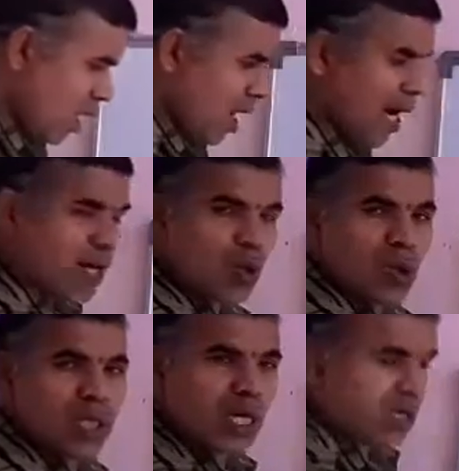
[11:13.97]

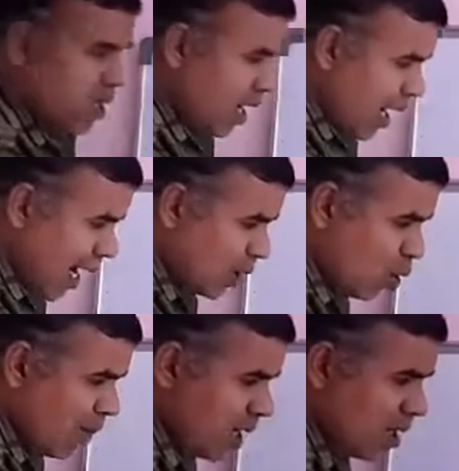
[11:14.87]
Hydrogen,
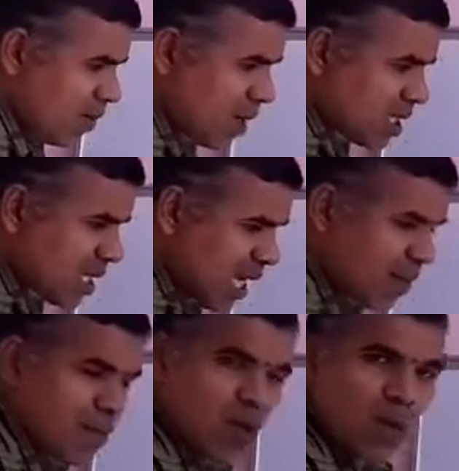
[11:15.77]
atomic number
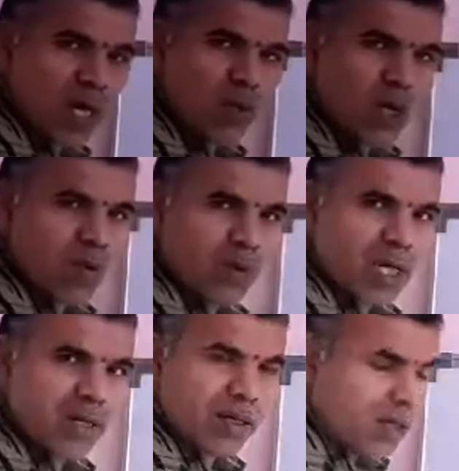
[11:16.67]
same
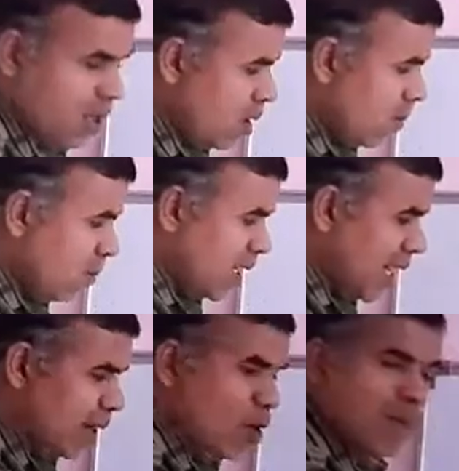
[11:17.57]
111, but
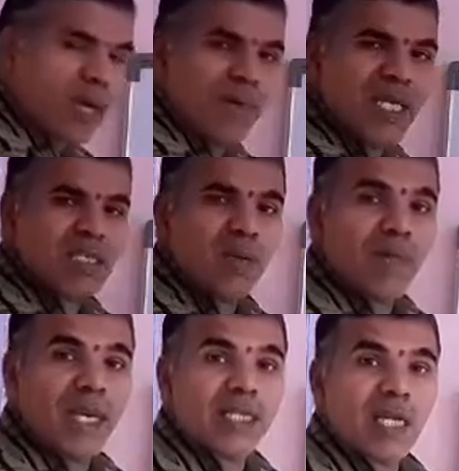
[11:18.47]
atomic mass
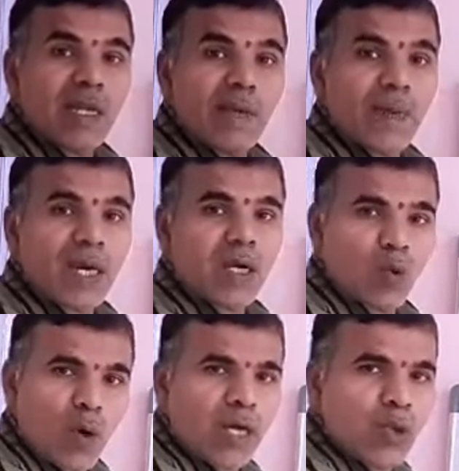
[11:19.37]
number is
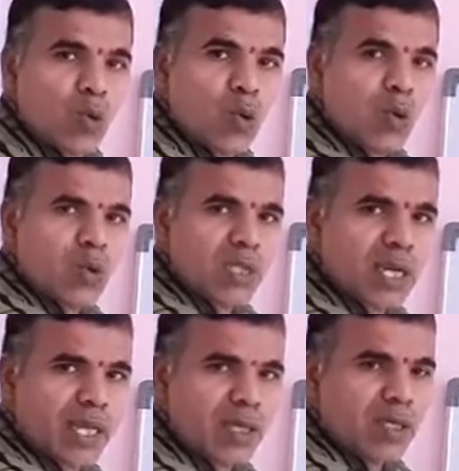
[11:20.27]
different 1 2
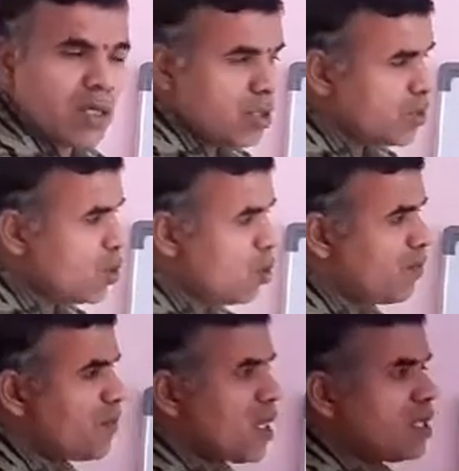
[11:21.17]
3.
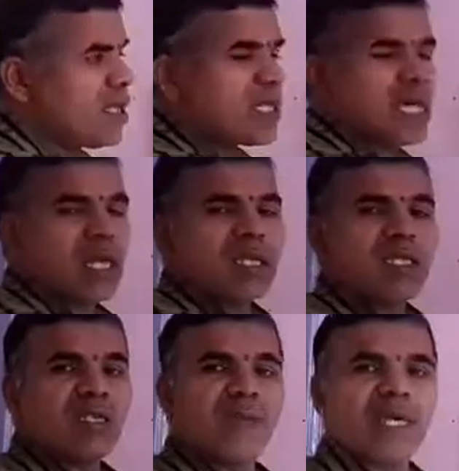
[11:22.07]
So these are the
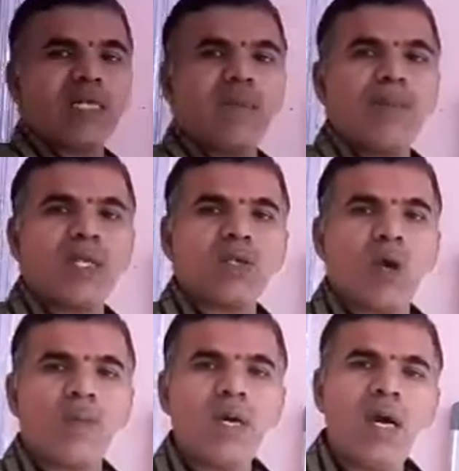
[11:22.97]
some examples
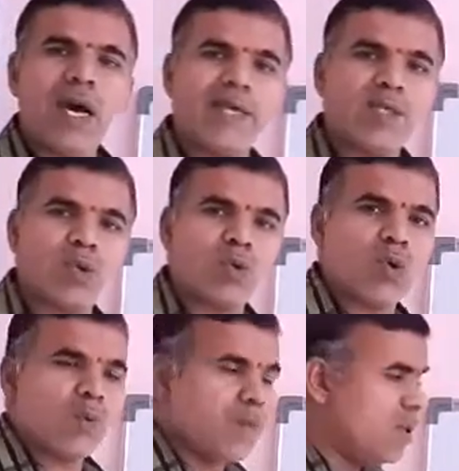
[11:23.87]
of
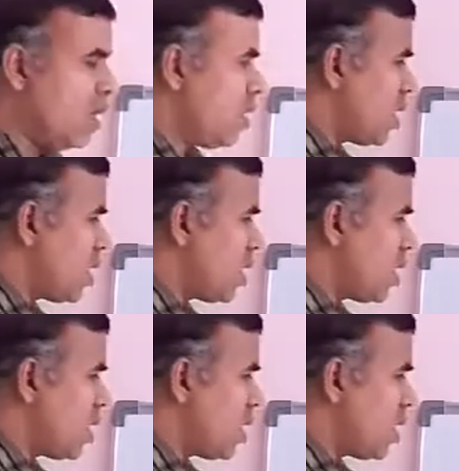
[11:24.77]
isotope.